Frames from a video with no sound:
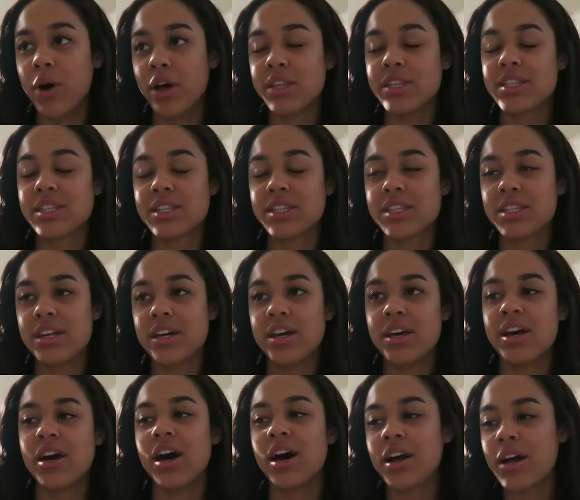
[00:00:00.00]
once
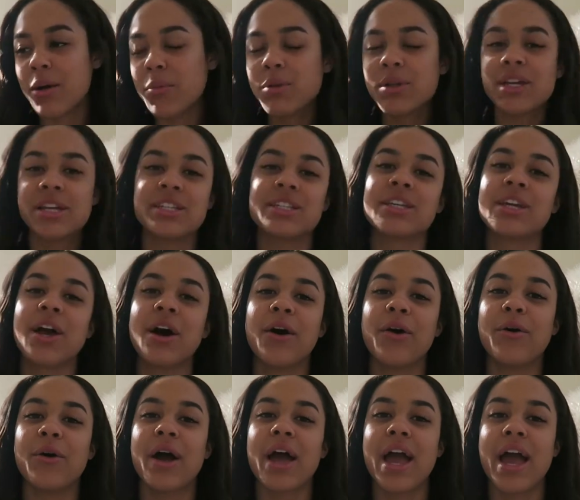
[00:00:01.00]
a couple days
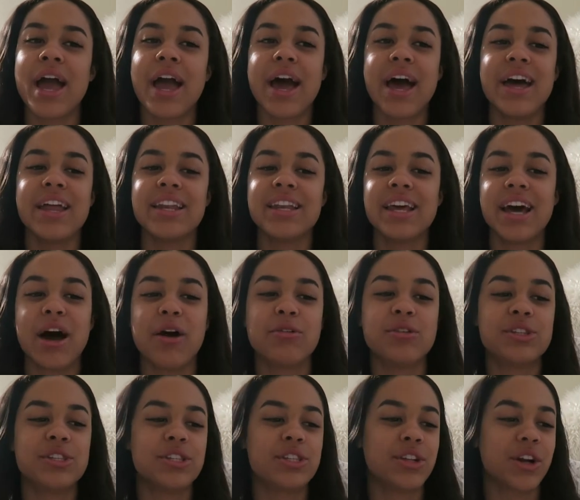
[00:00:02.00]
ago, and I
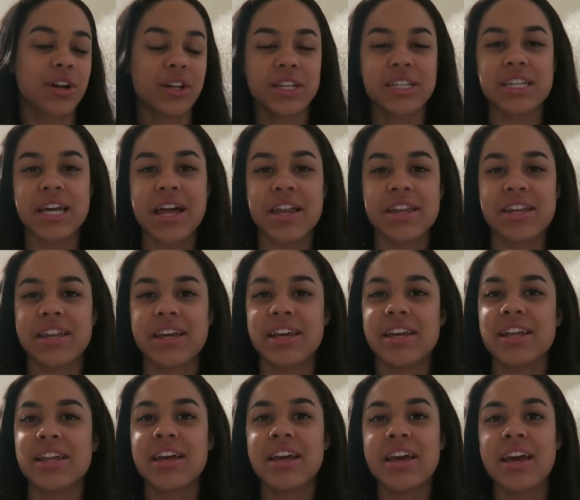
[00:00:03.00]
was starting to edit
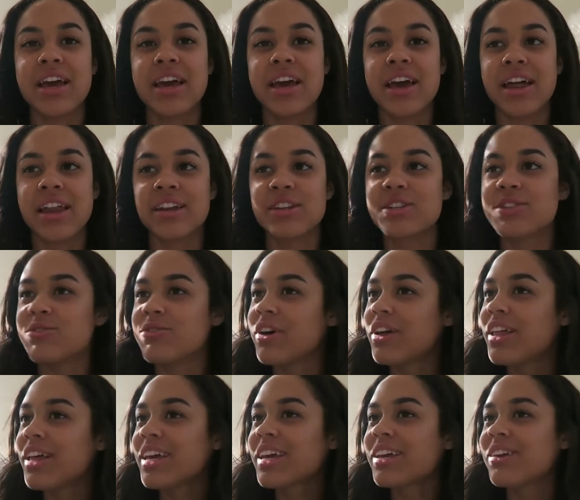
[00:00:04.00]
it, and I just
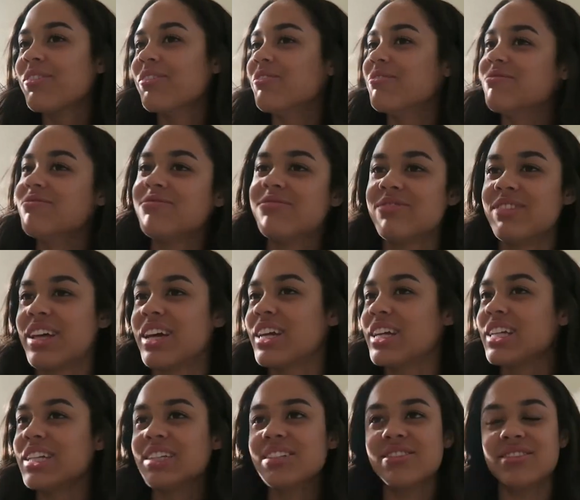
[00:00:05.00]
felt like it,
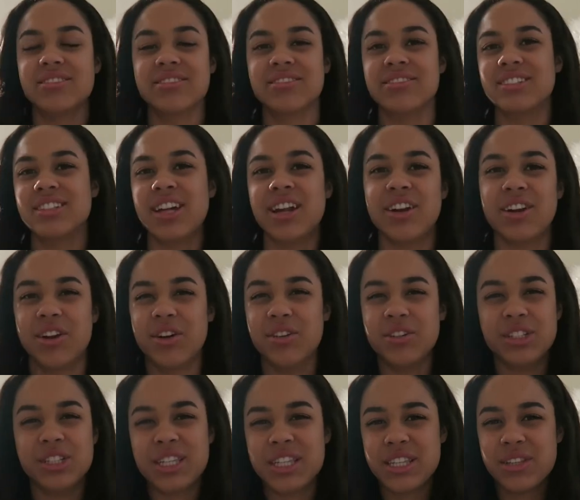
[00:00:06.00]
I don't know,
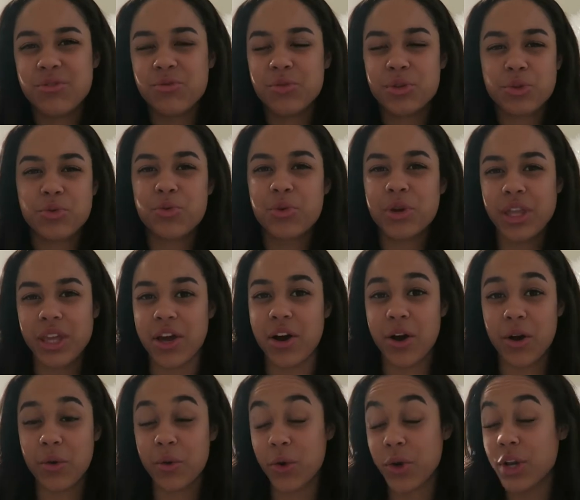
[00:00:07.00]
it was really
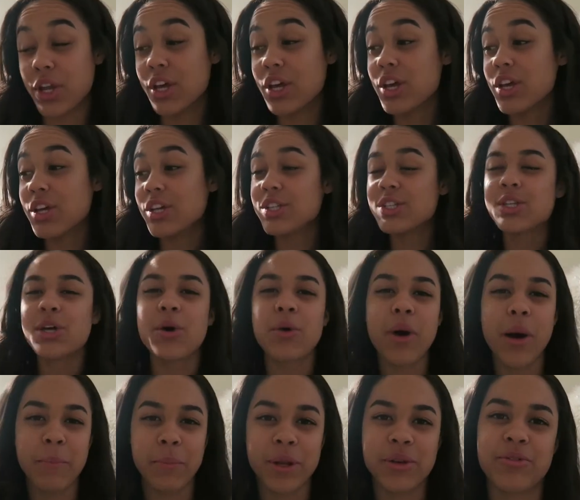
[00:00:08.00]
awkward.
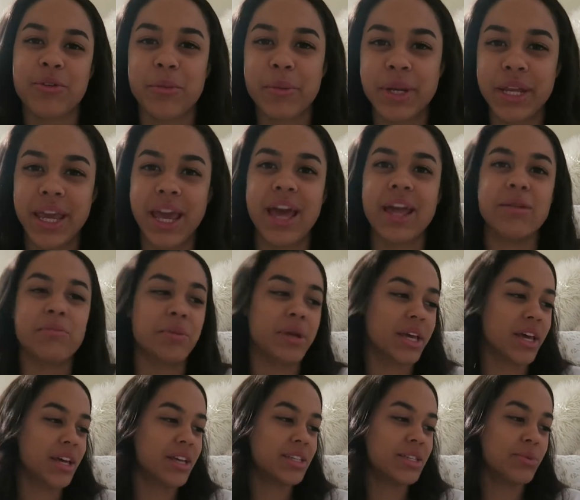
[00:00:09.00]
So I'm gonna film it again,
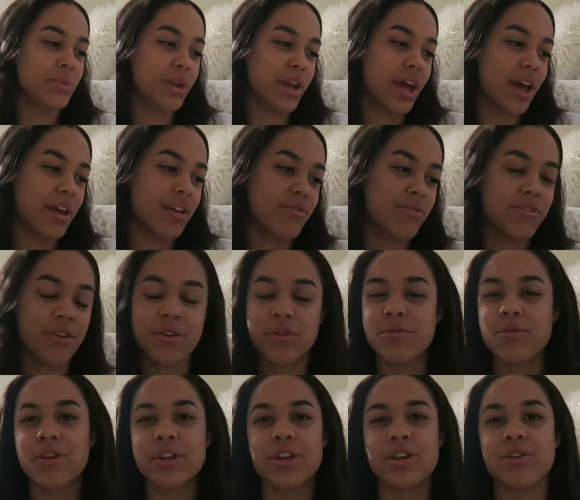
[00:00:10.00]
because when I
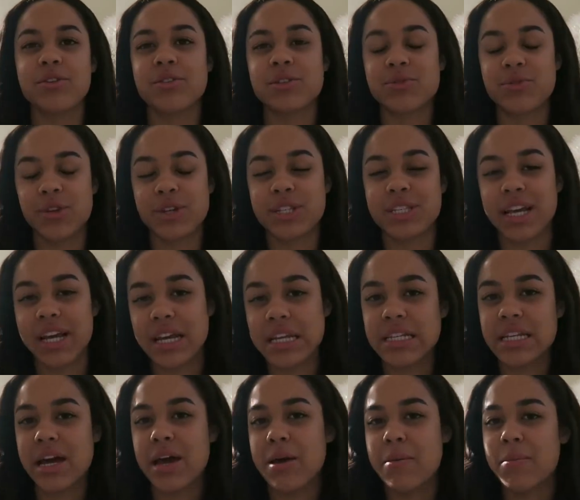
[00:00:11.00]
film videos for a second
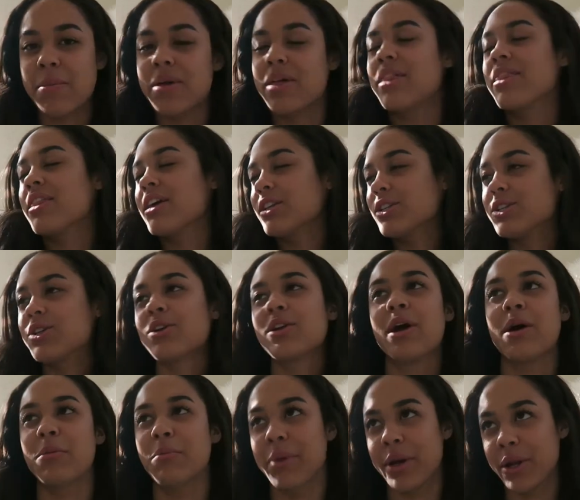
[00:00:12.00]
time, they turn
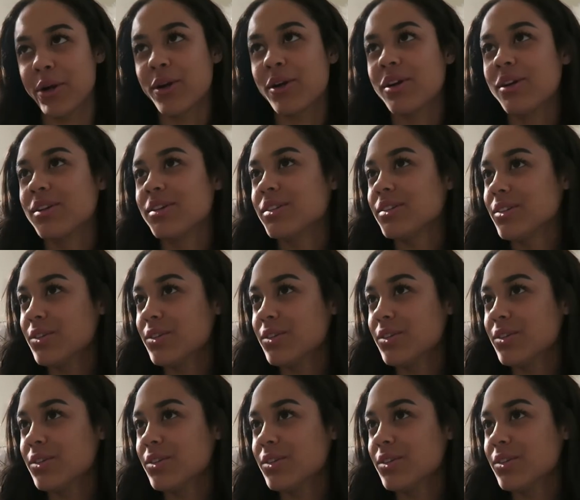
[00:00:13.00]
out better.